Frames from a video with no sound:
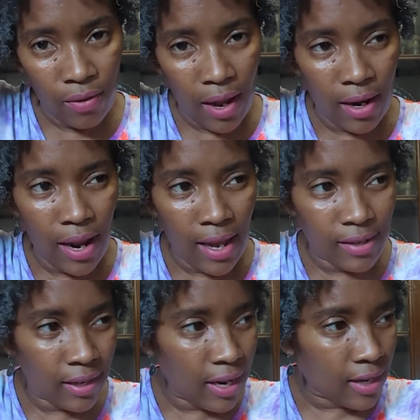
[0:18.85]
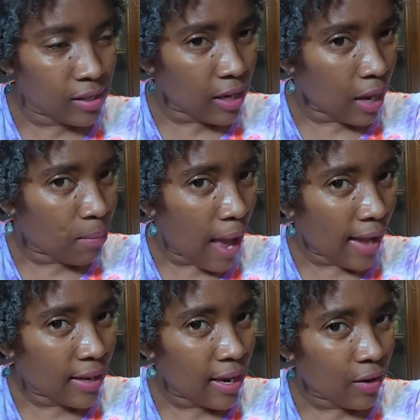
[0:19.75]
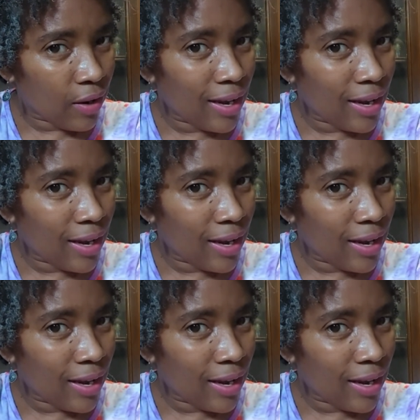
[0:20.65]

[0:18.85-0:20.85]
then as it gets like back here,